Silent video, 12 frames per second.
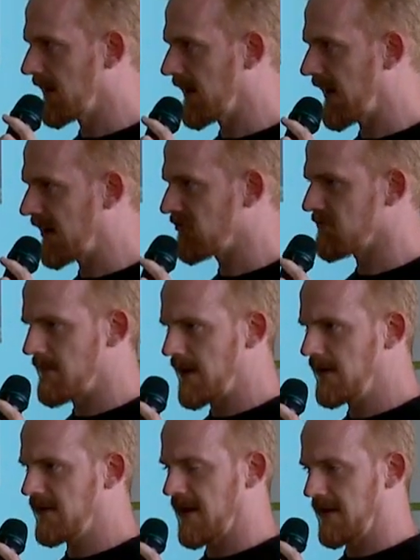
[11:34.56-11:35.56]
hedge
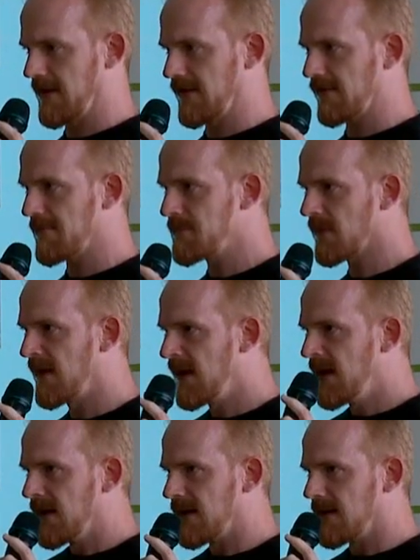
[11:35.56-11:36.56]
maintenance.
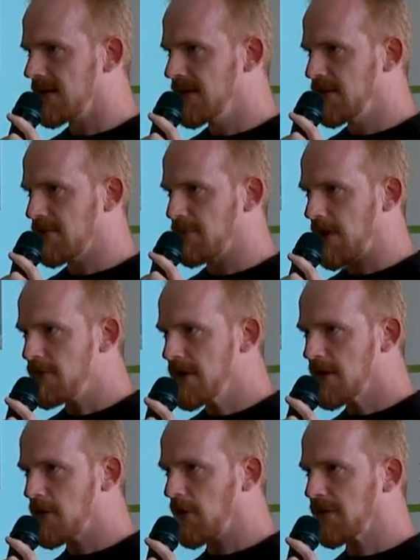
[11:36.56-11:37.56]
It's
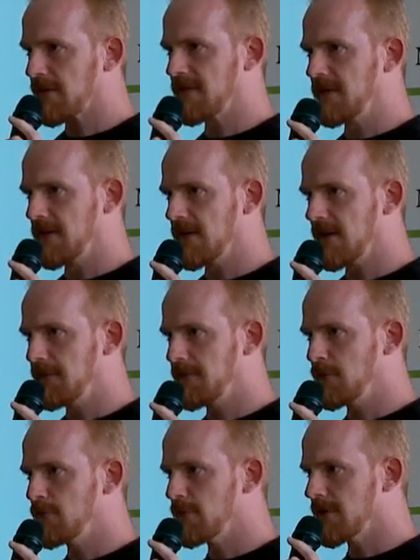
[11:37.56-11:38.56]
very costly if
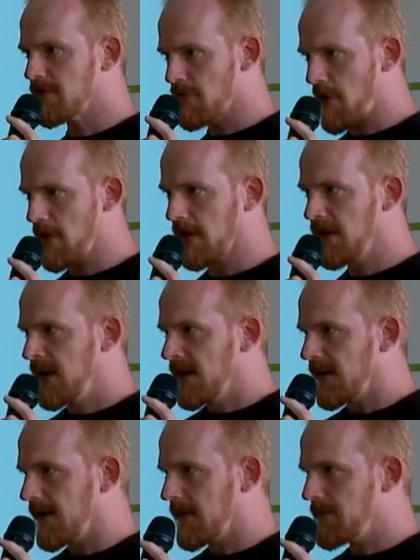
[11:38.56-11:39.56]
you do it wrong.
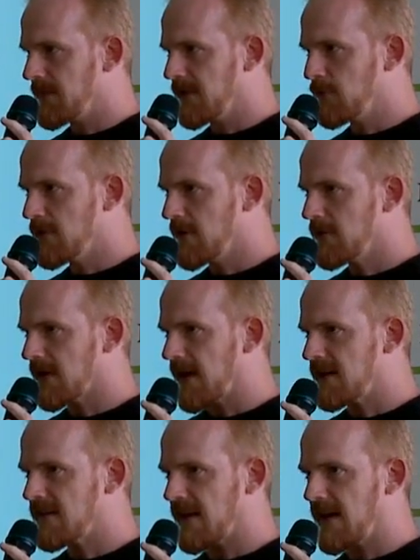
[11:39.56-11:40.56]
You don't
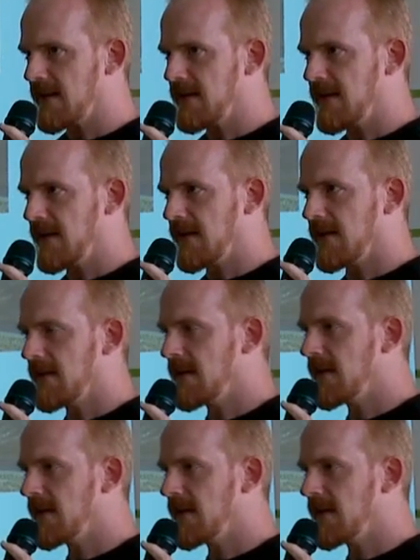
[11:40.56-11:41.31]
get any